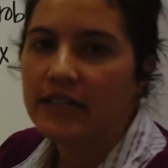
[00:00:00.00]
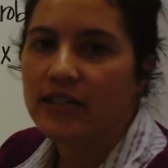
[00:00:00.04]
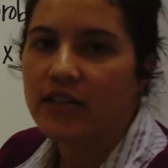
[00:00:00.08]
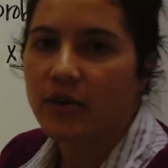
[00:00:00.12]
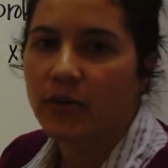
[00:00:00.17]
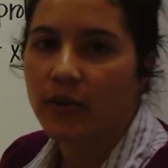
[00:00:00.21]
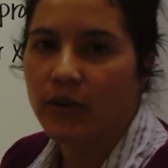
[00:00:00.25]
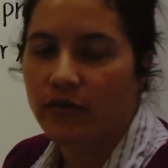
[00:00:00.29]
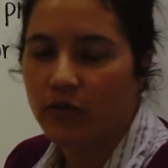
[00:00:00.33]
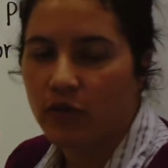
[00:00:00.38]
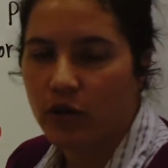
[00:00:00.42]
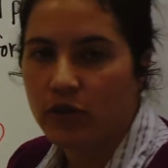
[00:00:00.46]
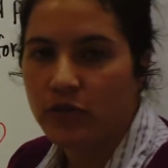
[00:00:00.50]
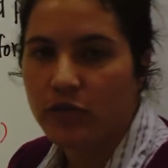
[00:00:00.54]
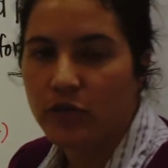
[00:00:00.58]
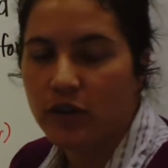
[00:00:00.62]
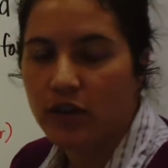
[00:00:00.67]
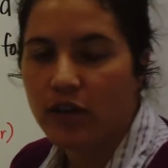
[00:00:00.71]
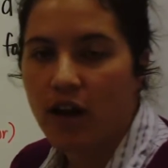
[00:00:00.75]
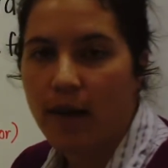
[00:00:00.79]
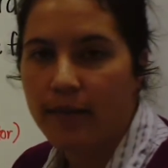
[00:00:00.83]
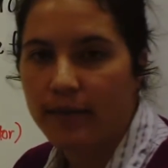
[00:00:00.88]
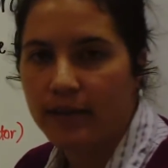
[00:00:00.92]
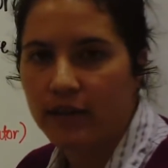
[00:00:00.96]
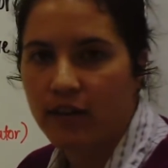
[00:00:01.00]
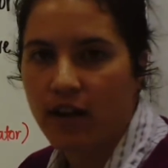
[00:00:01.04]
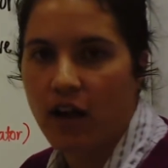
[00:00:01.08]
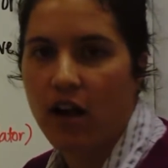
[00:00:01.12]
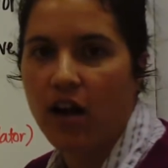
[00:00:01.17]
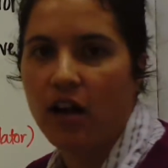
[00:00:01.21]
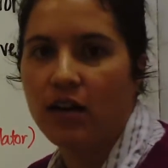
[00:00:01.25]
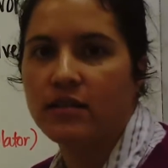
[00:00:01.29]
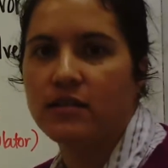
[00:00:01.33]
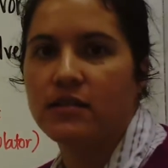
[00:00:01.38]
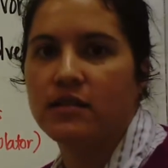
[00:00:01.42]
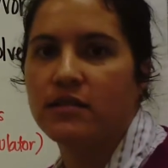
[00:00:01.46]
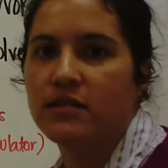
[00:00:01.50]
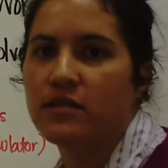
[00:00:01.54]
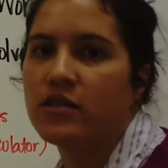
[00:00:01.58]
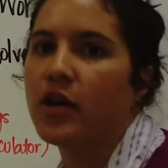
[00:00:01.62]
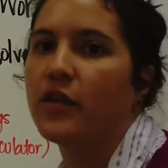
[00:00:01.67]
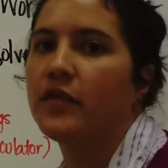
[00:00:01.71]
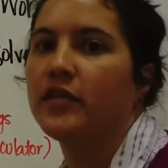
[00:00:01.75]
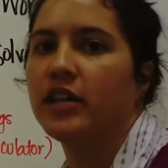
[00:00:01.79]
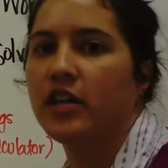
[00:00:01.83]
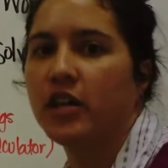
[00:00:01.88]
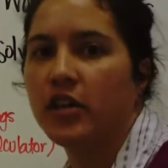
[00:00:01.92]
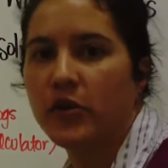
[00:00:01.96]
So we've worked with common logs and
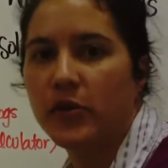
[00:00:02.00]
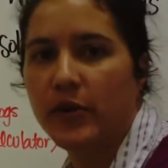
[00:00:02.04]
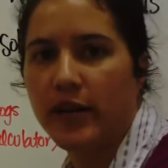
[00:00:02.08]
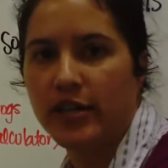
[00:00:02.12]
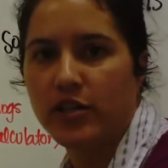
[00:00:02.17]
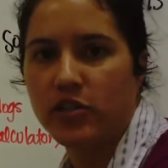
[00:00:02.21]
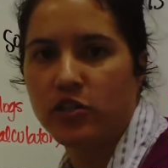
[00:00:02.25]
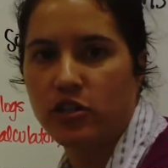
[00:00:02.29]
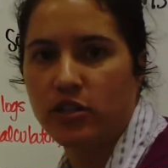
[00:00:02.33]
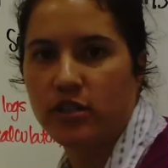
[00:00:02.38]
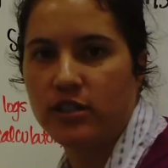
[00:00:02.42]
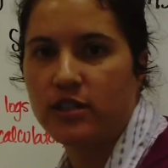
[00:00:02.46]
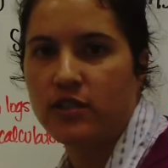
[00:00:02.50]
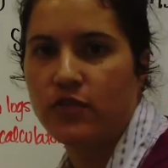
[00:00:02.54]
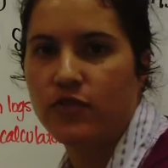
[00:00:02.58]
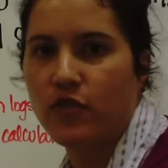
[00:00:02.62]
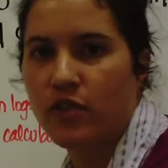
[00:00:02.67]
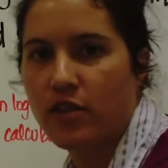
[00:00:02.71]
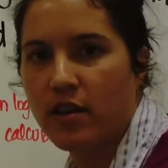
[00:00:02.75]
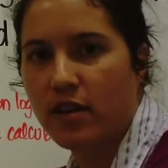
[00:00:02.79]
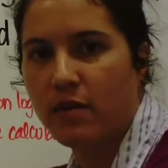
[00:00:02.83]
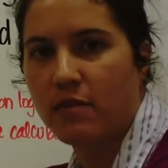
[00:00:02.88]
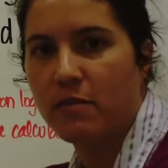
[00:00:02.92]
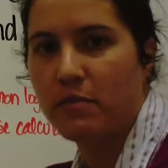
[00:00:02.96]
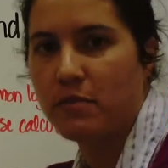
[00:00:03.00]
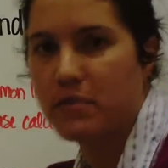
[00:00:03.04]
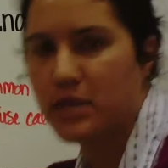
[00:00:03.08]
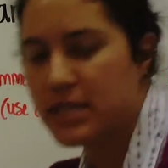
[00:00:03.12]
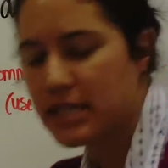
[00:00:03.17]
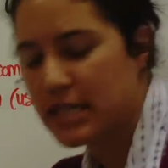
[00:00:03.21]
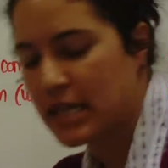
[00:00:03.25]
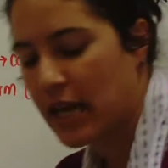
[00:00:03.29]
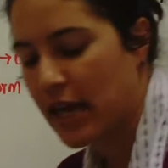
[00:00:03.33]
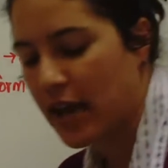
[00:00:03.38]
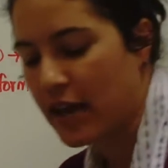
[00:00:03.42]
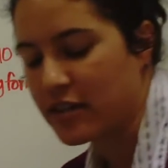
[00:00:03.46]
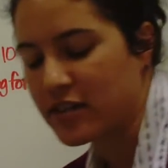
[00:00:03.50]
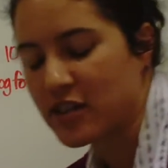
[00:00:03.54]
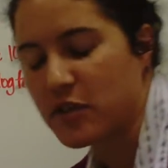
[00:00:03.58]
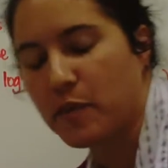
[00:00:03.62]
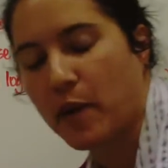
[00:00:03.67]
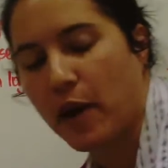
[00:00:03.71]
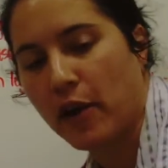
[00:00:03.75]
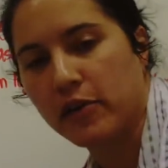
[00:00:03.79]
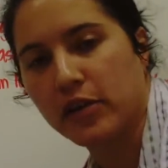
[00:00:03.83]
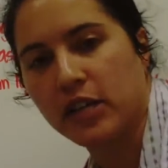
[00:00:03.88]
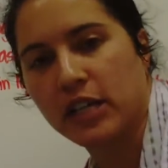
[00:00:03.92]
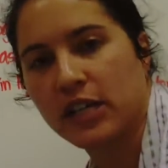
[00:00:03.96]
solving equations for that missing
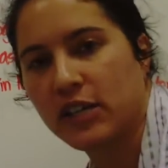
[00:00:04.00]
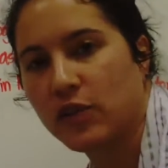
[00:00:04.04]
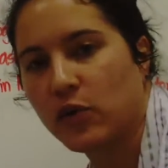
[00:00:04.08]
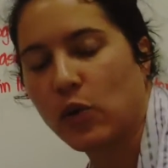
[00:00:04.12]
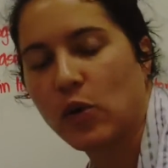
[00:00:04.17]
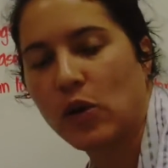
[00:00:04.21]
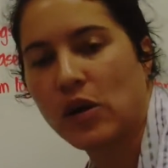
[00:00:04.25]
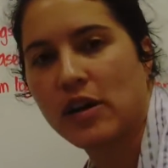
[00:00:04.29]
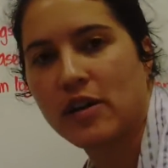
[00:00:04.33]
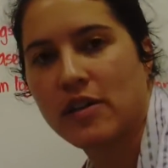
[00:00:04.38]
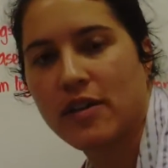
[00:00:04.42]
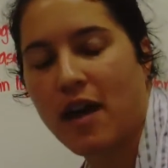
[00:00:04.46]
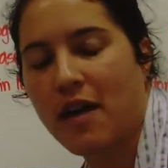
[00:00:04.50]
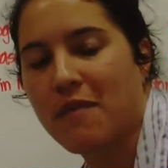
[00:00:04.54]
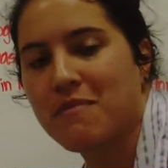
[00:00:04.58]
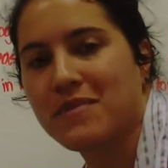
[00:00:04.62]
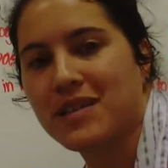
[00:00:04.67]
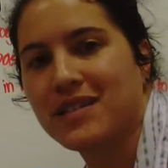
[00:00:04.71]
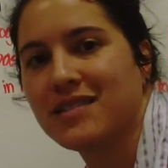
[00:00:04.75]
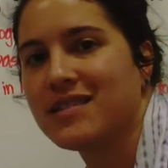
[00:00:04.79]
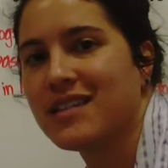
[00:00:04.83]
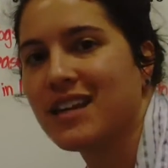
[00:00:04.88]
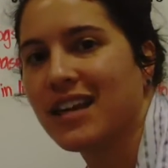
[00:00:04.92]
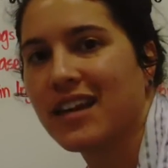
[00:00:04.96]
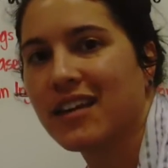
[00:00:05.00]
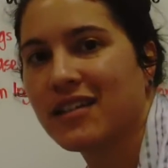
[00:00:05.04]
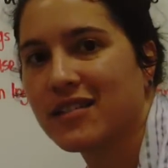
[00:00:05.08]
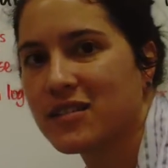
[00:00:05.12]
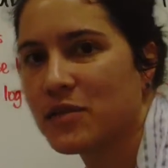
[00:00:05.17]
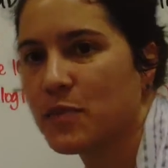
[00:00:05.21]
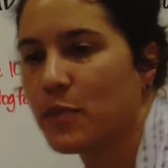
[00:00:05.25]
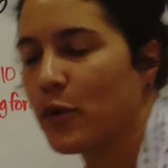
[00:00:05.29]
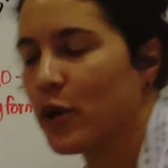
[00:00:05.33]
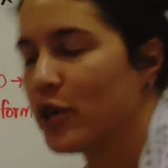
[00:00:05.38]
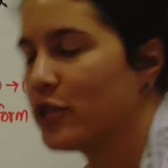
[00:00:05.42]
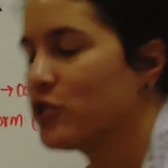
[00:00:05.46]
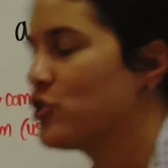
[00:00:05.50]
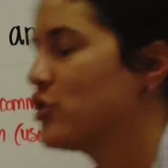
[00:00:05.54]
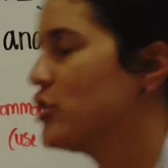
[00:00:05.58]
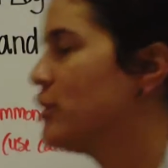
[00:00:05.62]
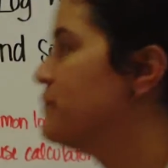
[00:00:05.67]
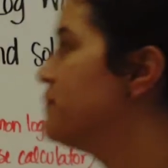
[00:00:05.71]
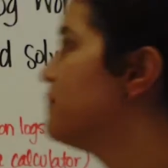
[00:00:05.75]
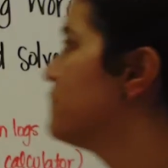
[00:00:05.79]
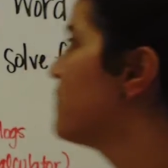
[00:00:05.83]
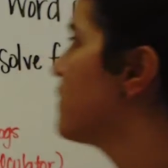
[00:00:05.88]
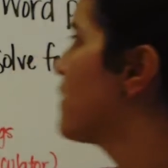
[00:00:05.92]
exponent or that missing expression.